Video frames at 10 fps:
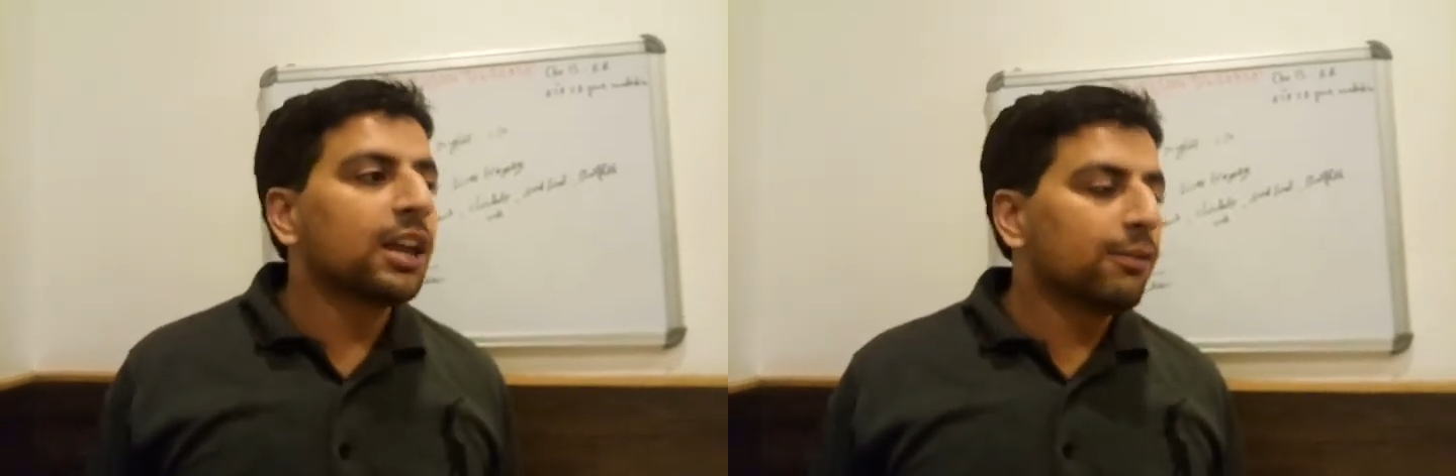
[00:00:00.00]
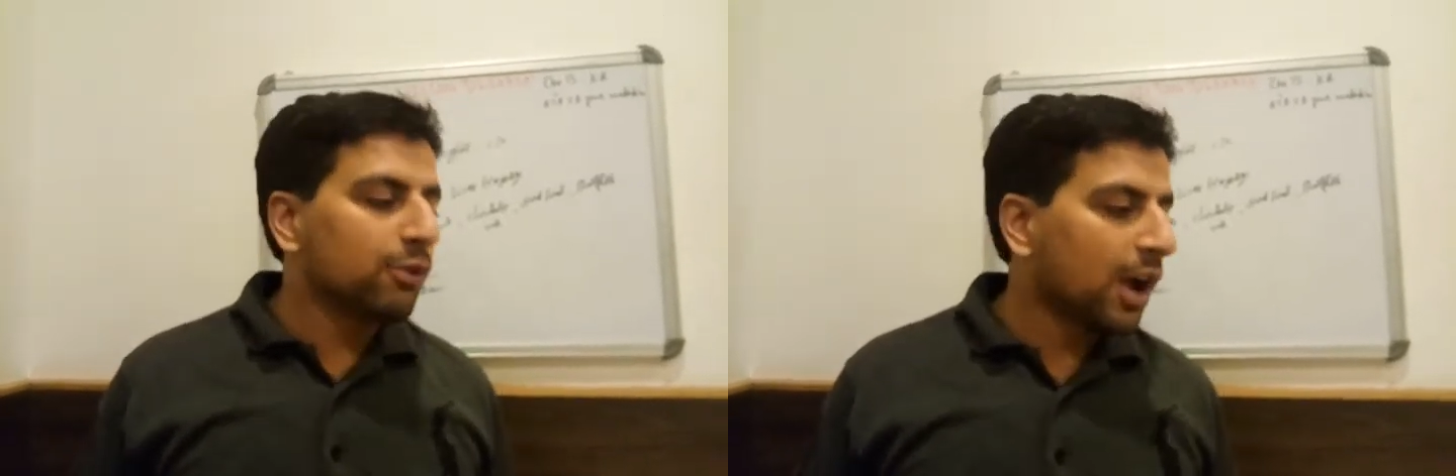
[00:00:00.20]

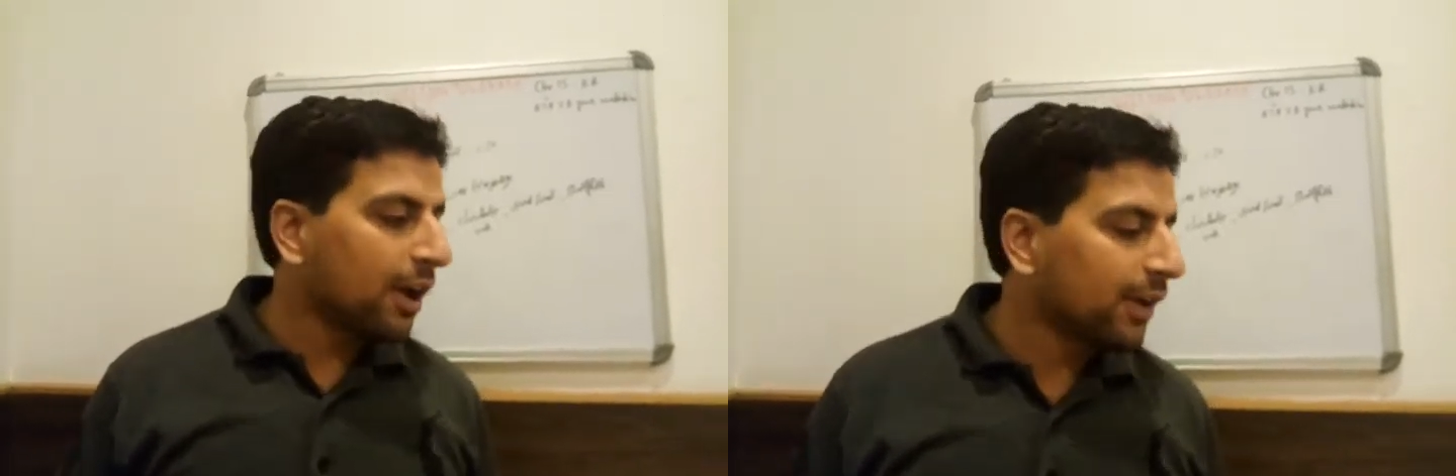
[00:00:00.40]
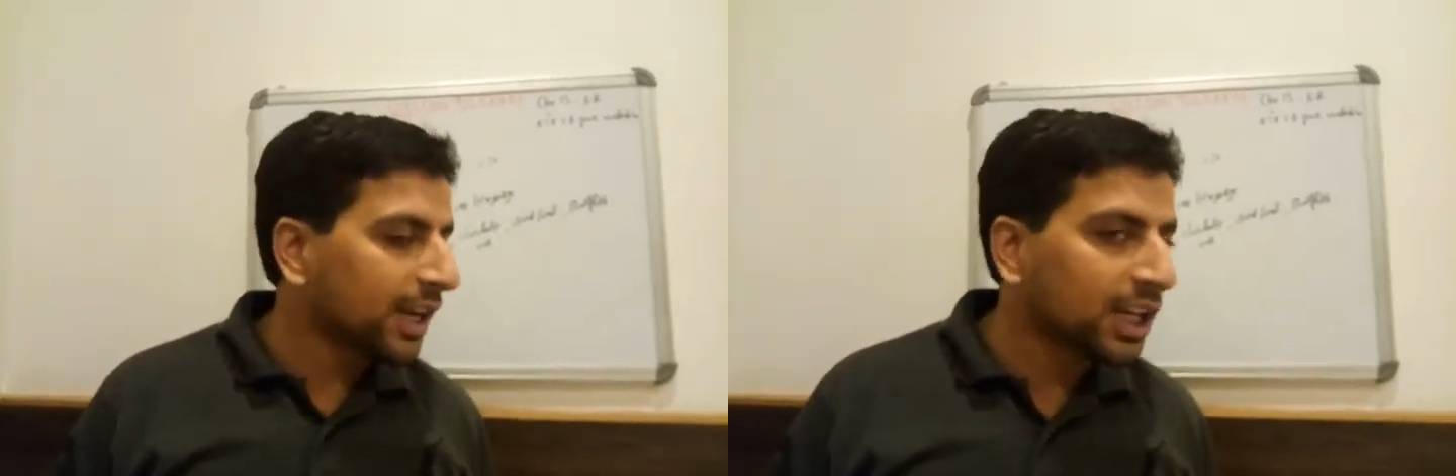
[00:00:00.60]
if you
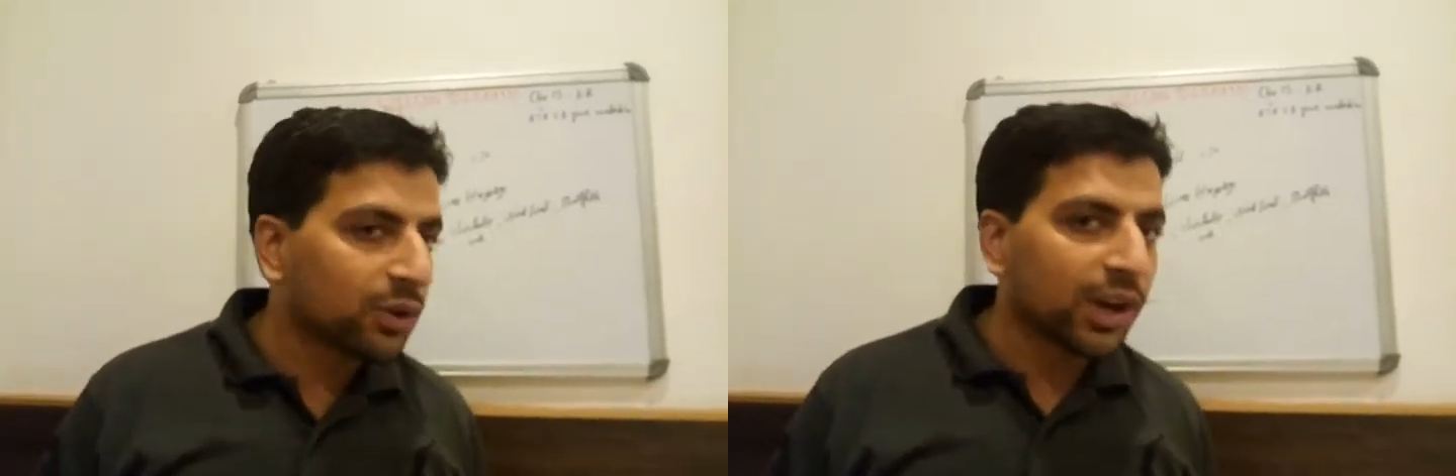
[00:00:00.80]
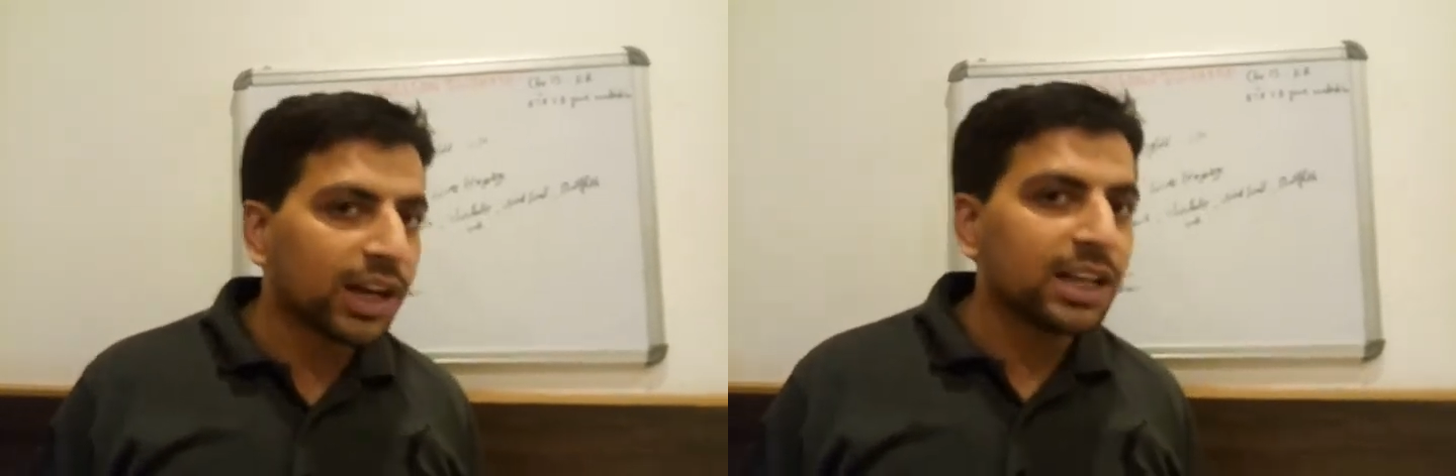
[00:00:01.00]
have any
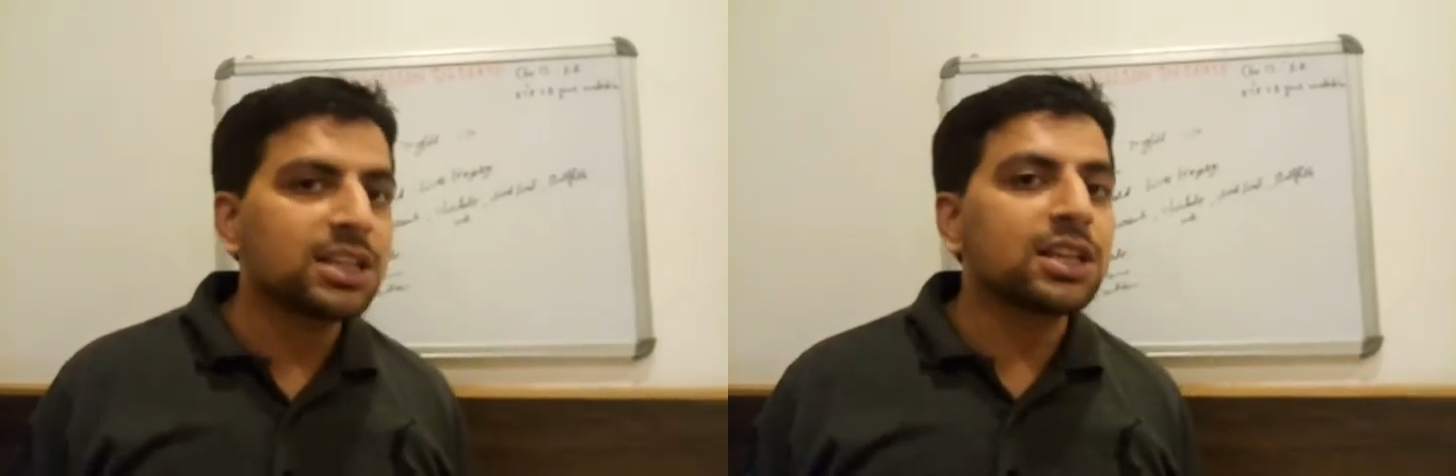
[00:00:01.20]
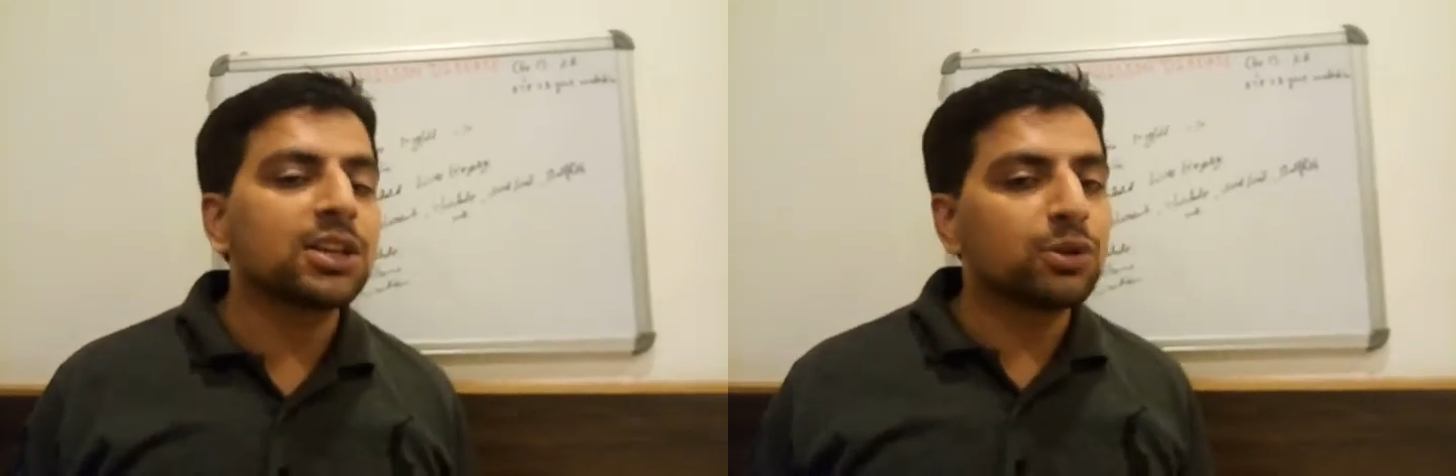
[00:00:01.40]

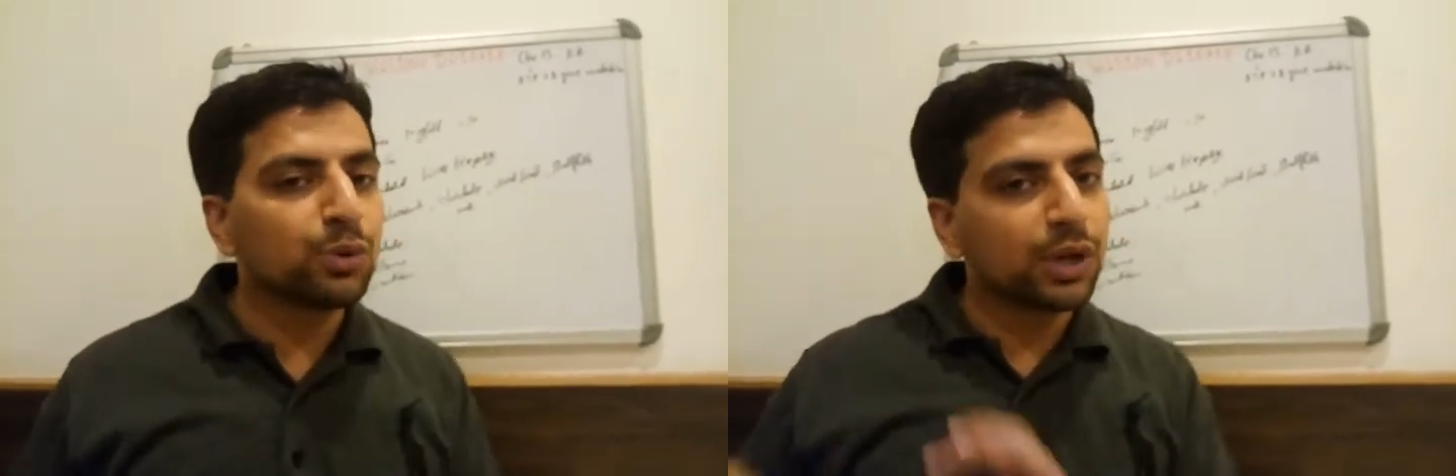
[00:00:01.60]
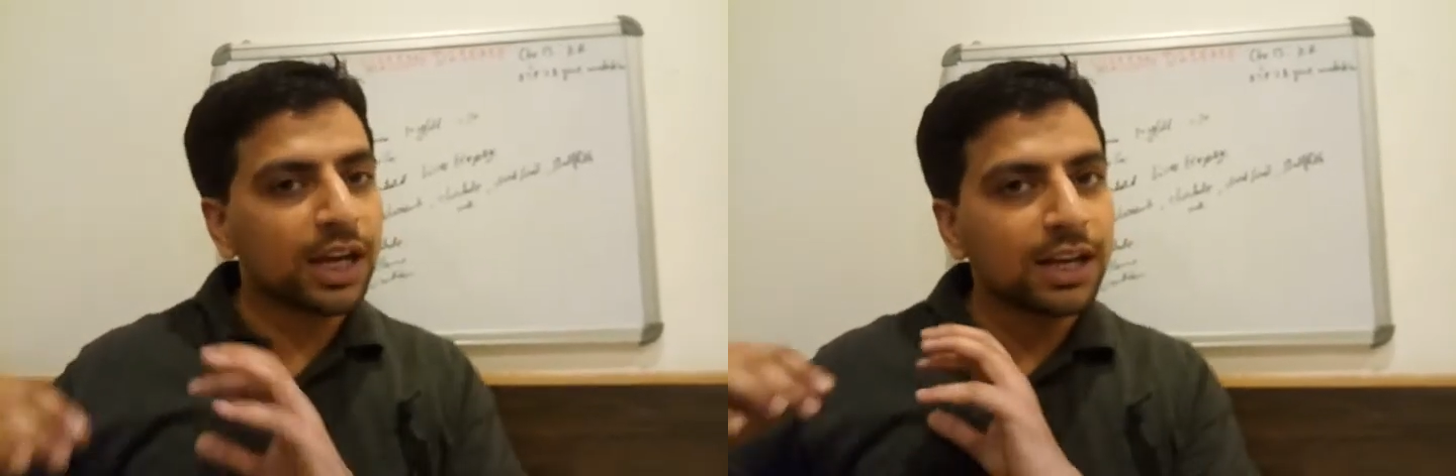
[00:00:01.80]
queries,
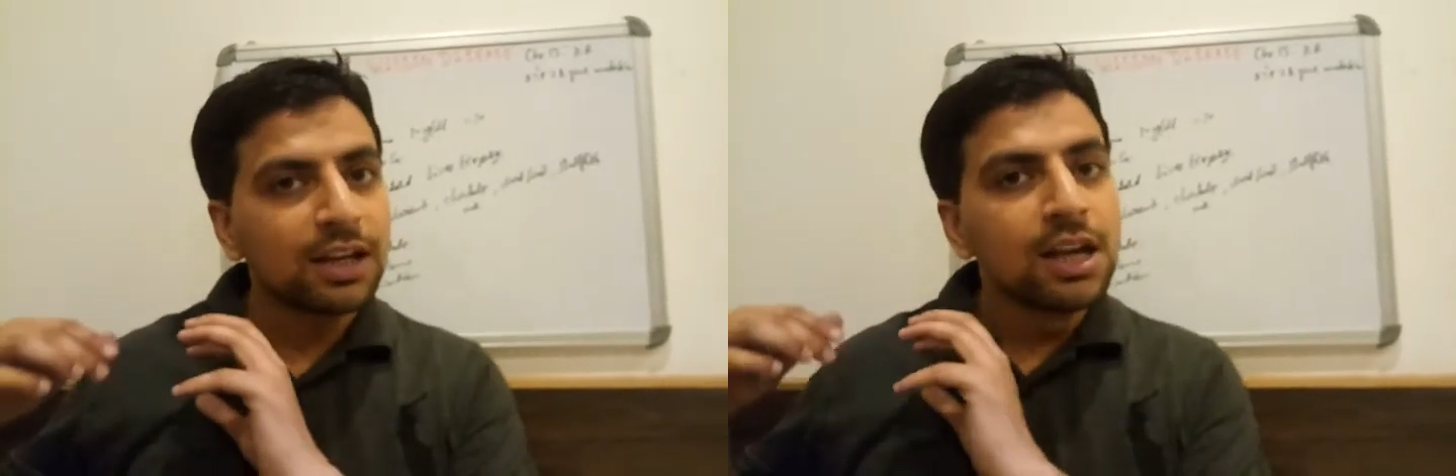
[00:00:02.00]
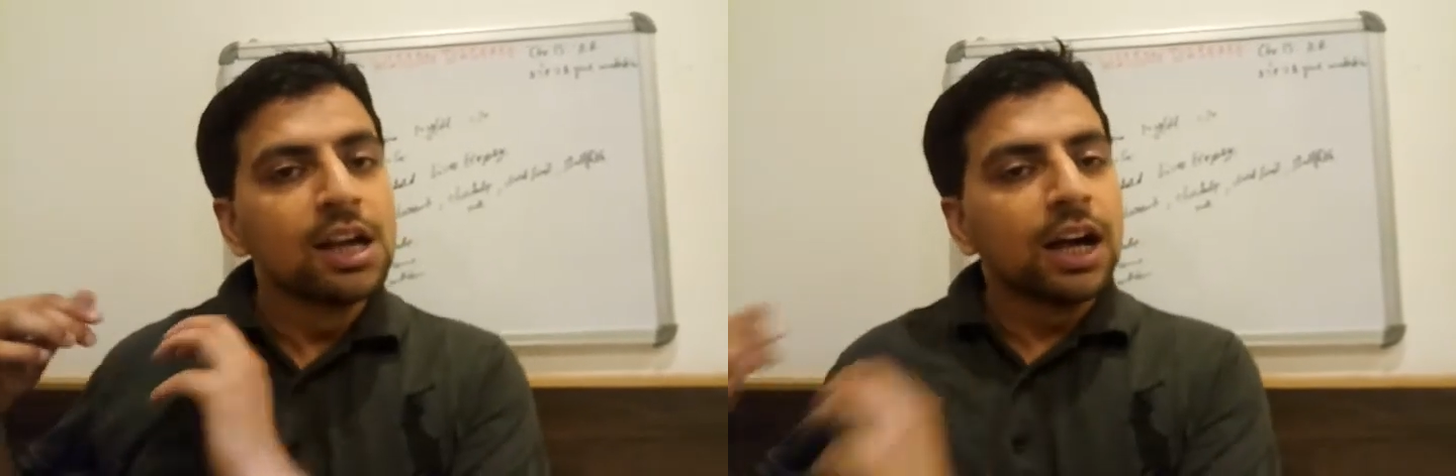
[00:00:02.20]
you
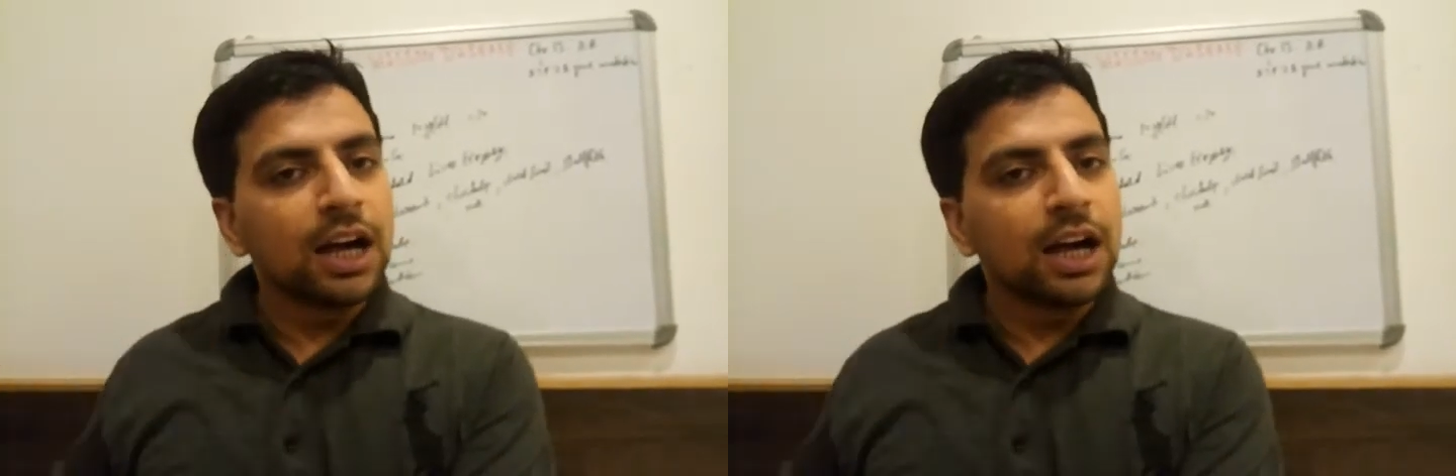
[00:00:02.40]
can